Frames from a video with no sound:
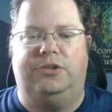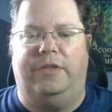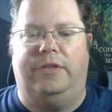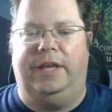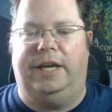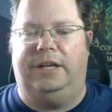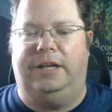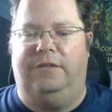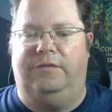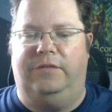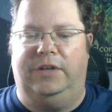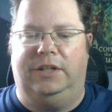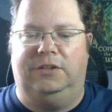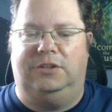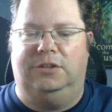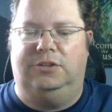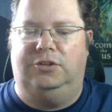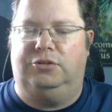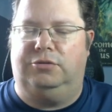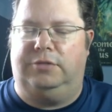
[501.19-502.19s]
that
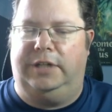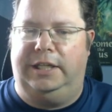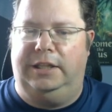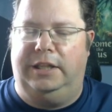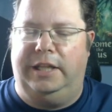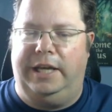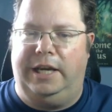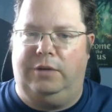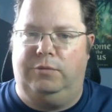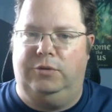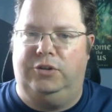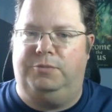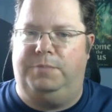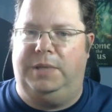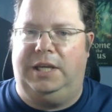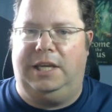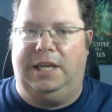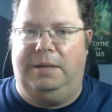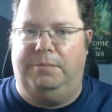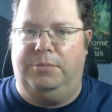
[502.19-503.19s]
invented trade language
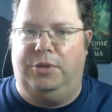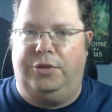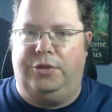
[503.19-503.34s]
became the